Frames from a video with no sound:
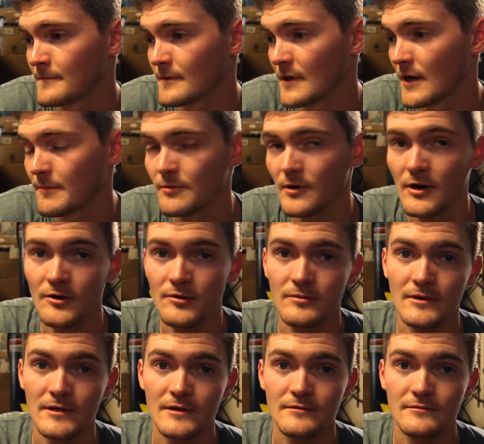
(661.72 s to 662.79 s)
I'll
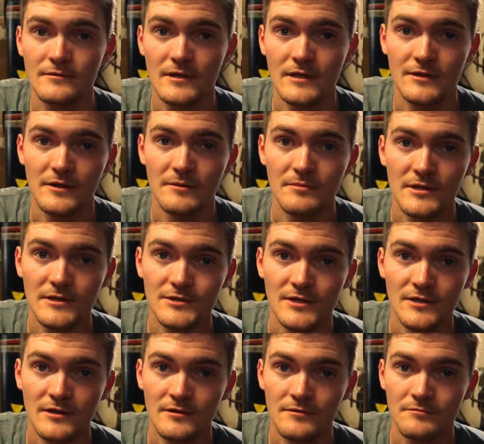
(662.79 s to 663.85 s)
probably get the
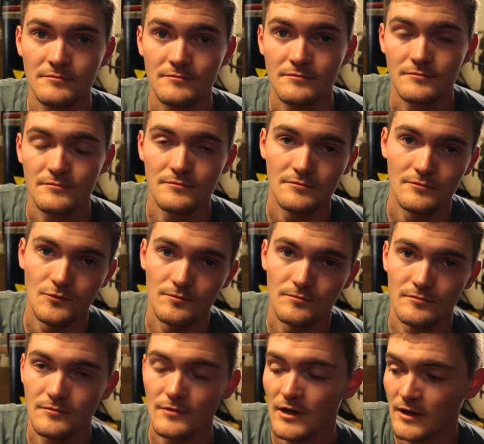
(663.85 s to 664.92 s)
BG
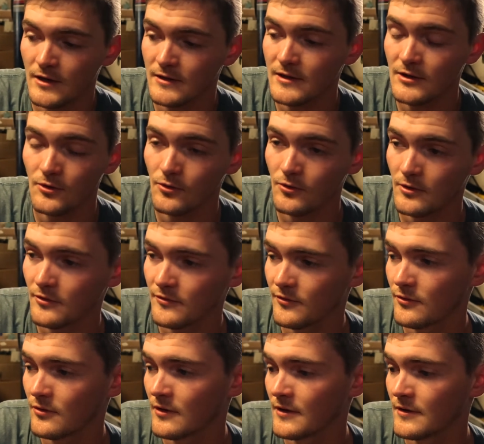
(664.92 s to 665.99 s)
gear oil
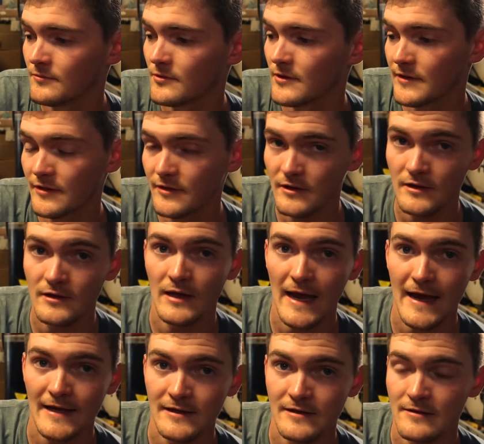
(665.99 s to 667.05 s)
for it with the
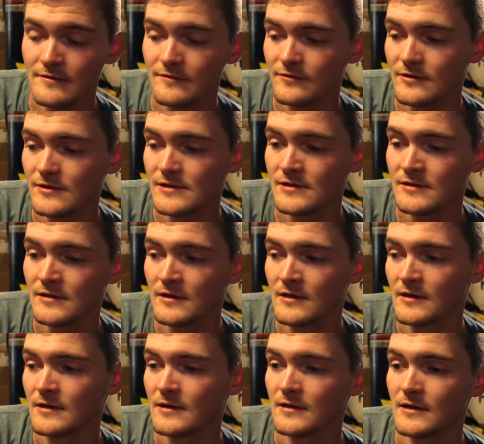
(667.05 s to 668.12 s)
additive, because
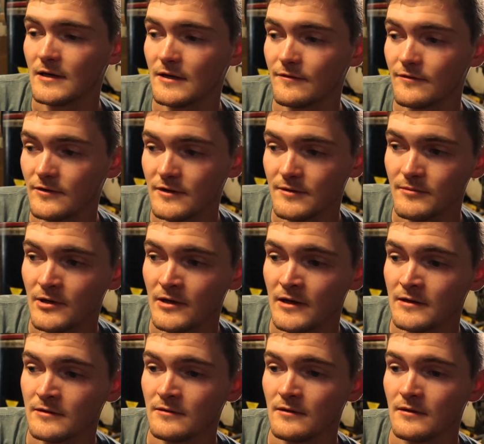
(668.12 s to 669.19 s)
I had a friend of
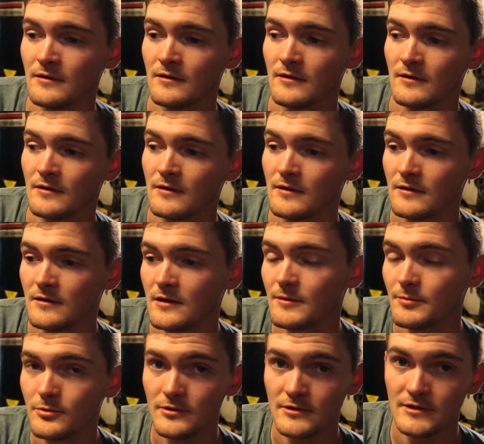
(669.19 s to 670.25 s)
mine, he
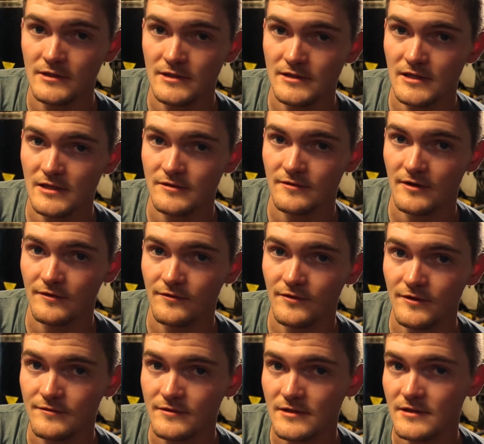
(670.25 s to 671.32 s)
put it in his
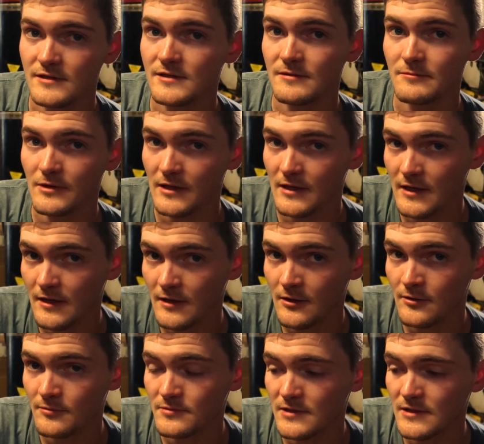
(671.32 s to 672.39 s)
S550. It seemed like it
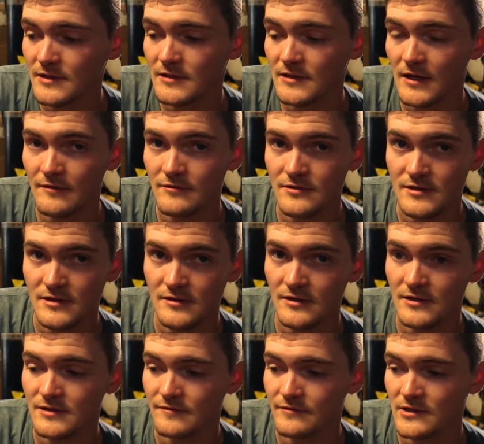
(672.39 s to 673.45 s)
helped. He didn't have as
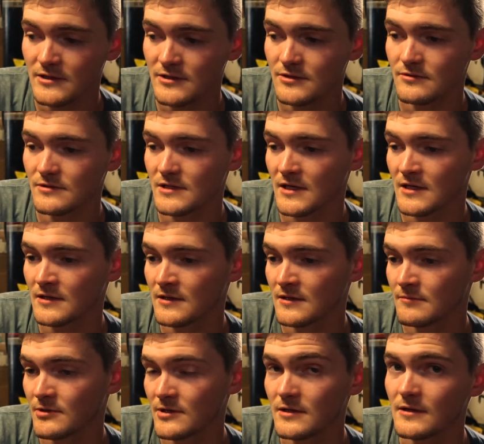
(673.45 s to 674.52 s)
serious of an issue as I
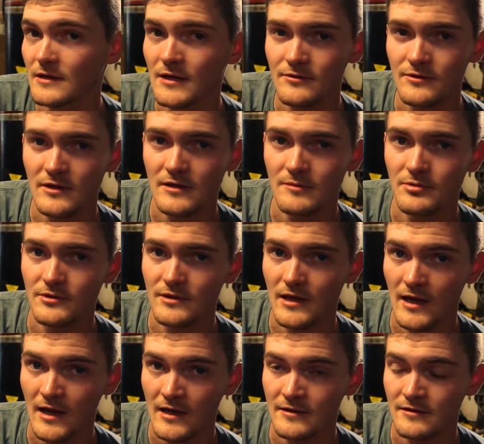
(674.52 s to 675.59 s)
did, but I don't think he put the
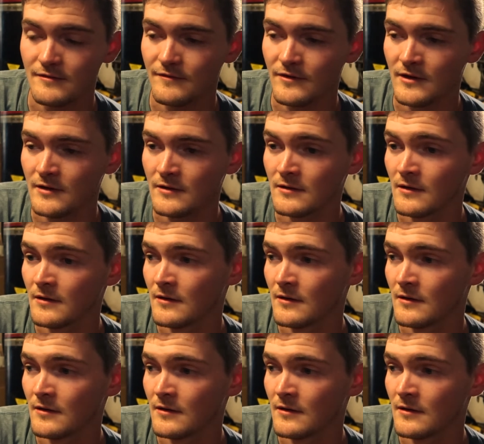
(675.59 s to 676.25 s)
additive in.